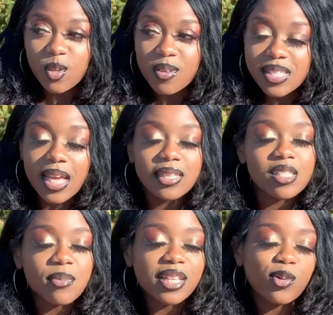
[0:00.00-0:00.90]
So I was like, this
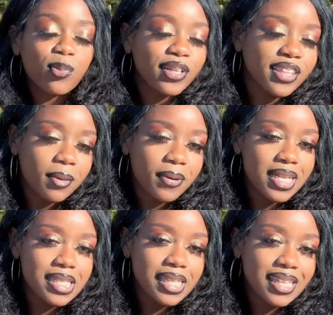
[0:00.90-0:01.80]
is my little birthday
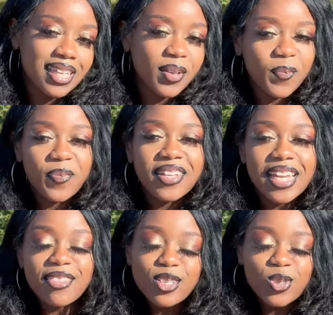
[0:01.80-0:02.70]
present. Okay.
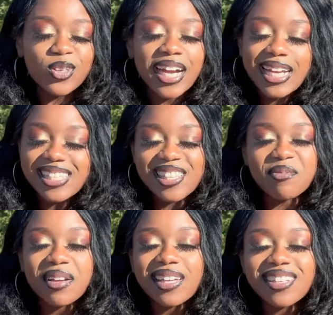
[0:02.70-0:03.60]
Nothing too crazy,
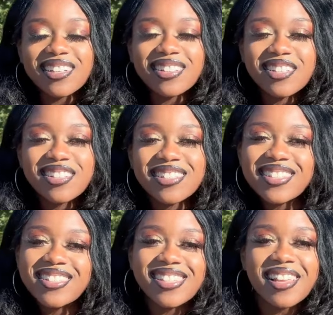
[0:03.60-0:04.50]
but you know, a little,
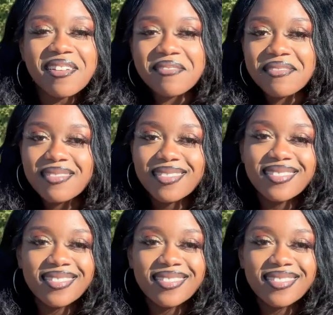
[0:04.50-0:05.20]
little something.